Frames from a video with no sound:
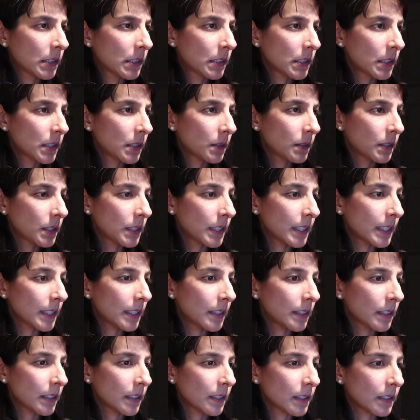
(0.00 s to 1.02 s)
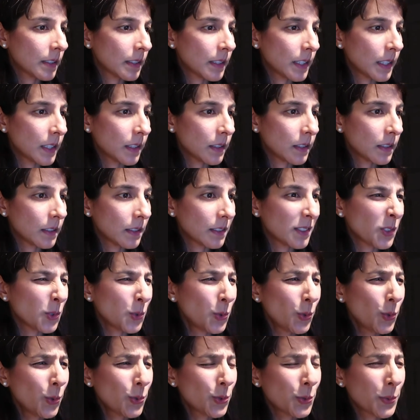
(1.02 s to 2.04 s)
Oh, jeez. Hang on.
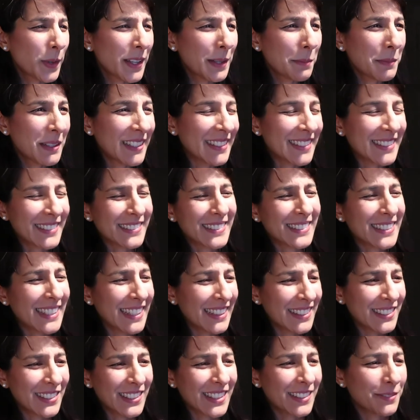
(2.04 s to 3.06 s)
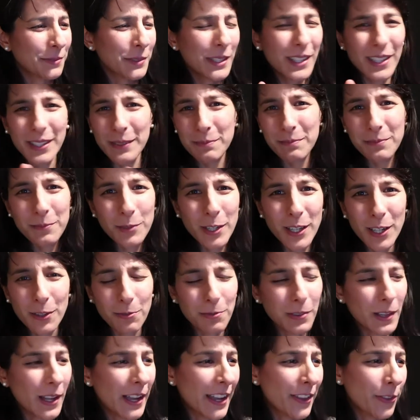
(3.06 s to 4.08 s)
Oh, 20 minutes. All right, look, we gotta we gotta
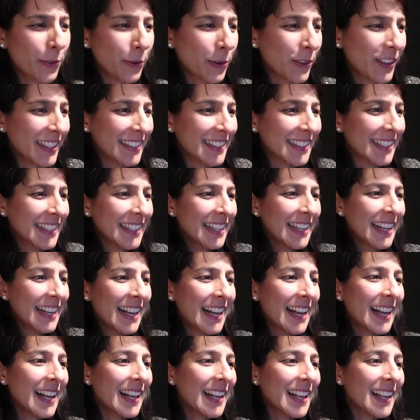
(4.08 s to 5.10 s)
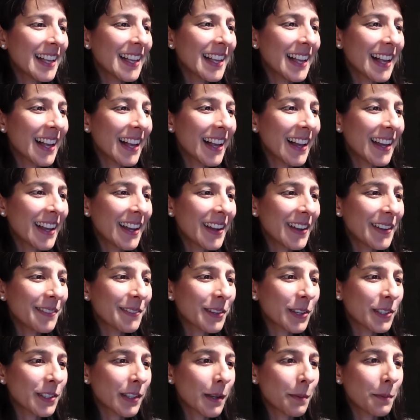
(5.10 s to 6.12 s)
fly through this. Uh, I, I haven't
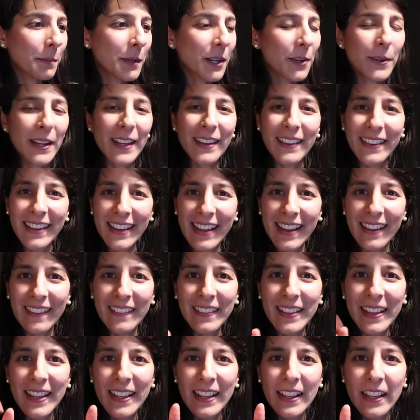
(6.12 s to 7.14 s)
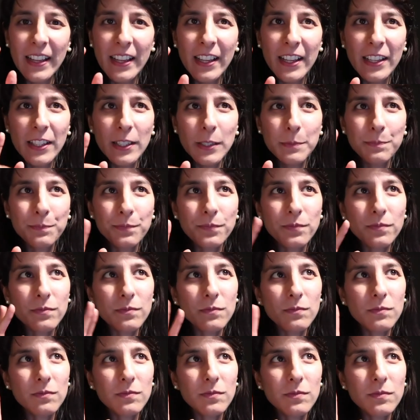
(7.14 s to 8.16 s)
got time to muck around. Now,
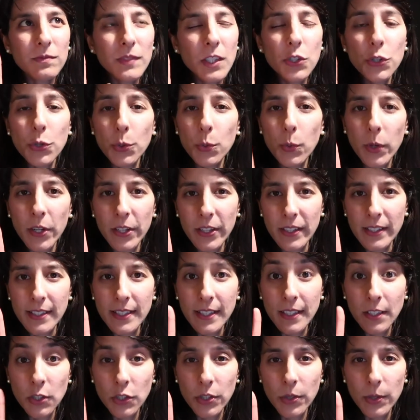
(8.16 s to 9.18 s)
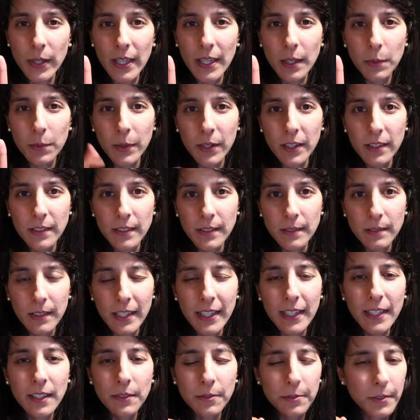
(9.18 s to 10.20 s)
two words, two key words,
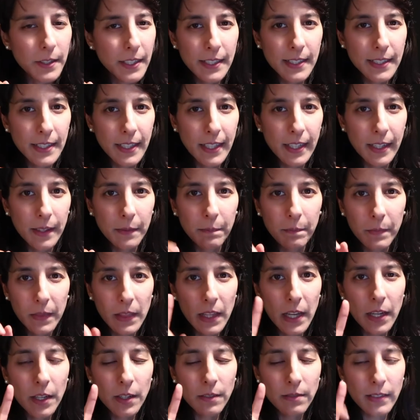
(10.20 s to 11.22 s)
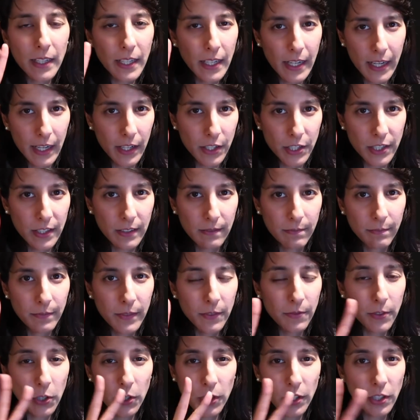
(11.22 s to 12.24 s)
right, for this year. Love and action.
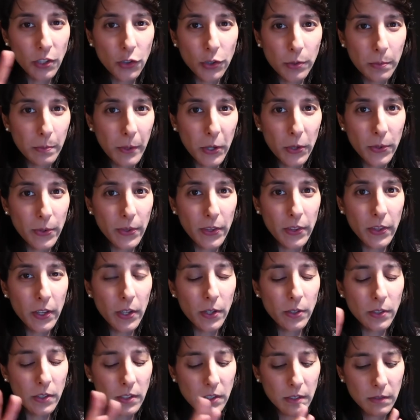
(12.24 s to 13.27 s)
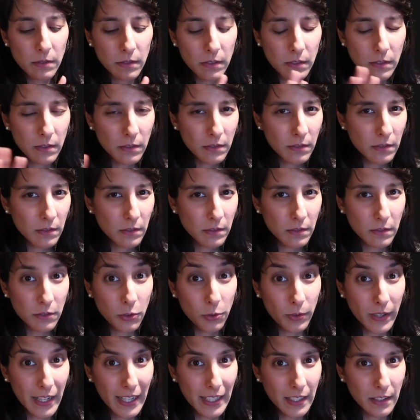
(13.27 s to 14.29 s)
If you can do both of those,
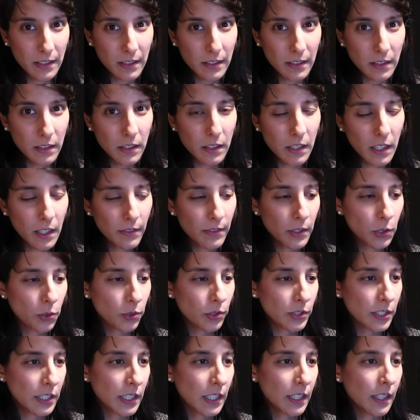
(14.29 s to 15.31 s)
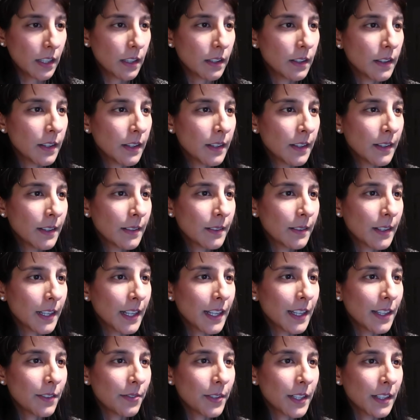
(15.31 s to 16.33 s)
great. You're gonna have a good year,
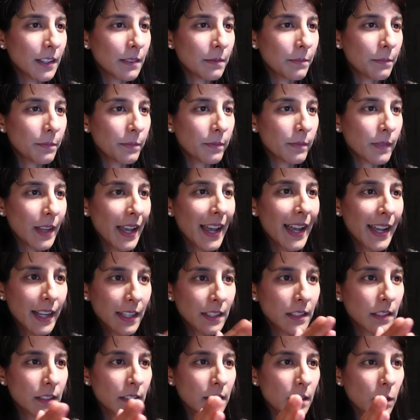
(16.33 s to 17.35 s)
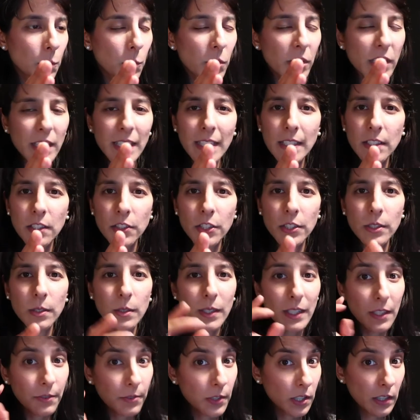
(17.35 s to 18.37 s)
right? If you can act on what you need to do
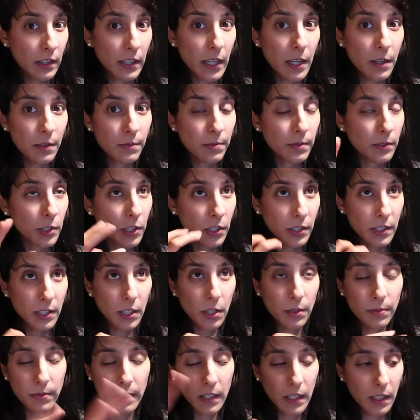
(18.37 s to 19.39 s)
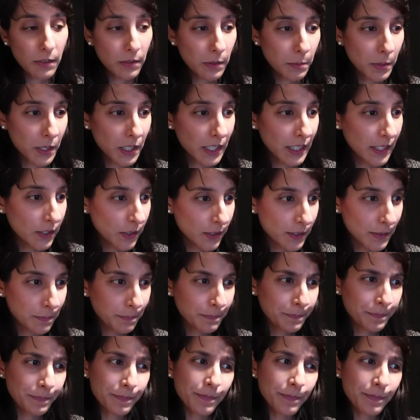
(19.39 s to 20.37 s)
and if you can love yourself and everybody else,